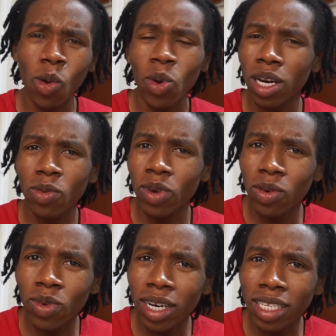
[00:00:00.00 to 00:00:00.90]
Where
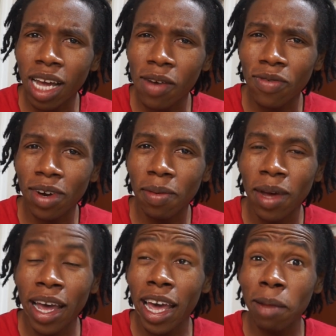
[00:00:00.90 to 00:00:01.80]
did this come from?
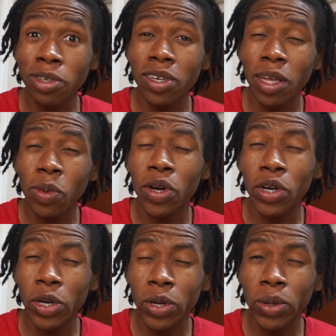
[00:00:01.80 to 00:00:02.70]
And I'm sure they were
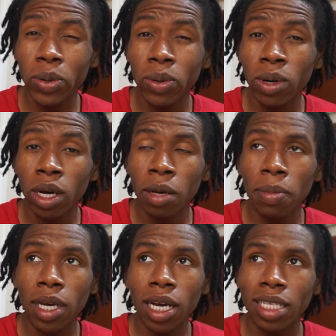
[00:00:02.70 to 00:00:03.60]
new
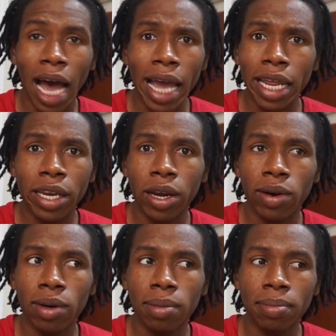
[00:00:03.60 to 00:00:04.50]
because I didn't
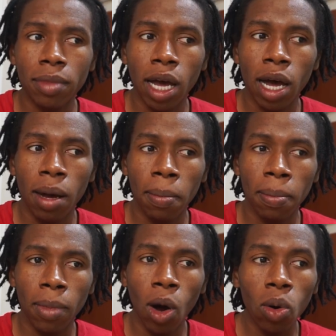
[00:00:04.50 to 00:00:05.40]
know
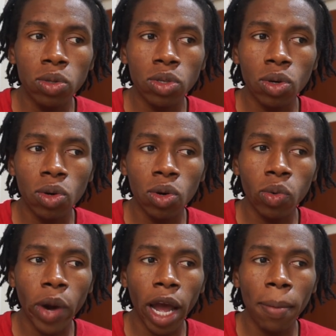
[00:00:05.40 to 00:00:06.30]
them. Old
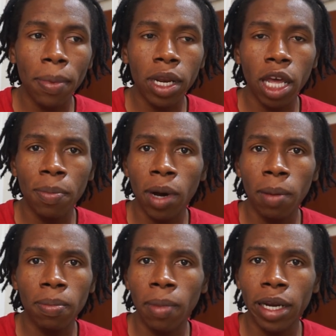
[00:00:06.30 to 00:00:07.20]
school rap and hip
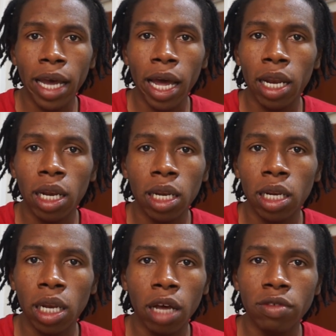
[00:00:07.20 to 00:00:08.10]
hop, my dad
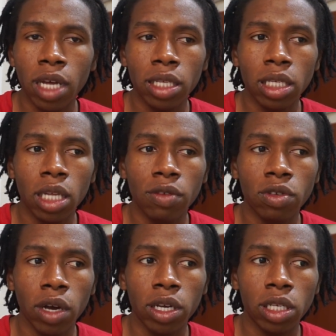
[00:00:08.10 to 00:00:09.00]
loves that stuff,
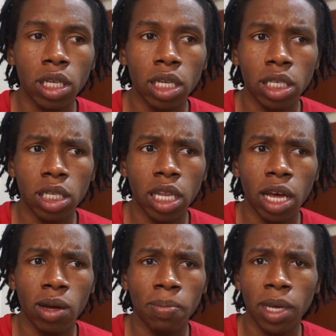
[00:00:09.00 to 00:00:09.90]
so I used to listen to
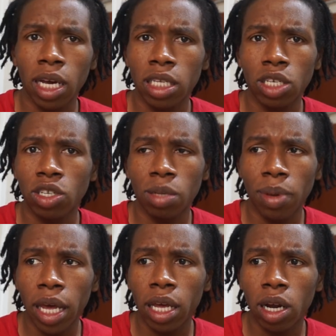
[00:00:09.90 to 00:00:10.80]
that because he used to
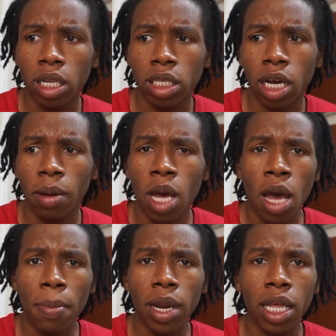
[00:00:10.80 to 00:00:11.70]
play it all the time.
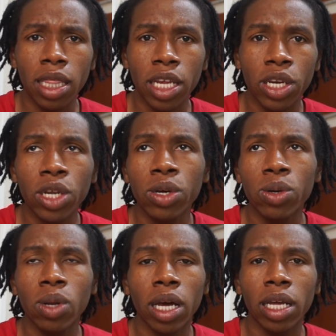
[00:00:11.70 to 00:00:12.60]
But anything
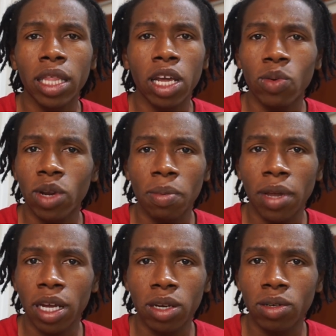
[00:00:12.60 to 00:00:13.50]
new, like they don't really
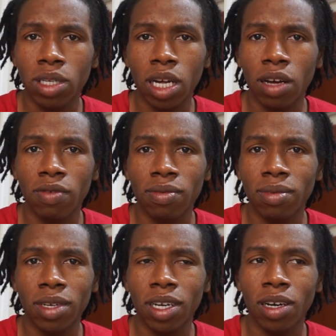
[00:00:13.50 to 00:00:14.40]
play new stuff,
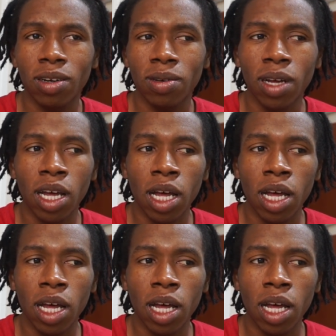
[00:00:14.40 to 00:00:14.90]
you know.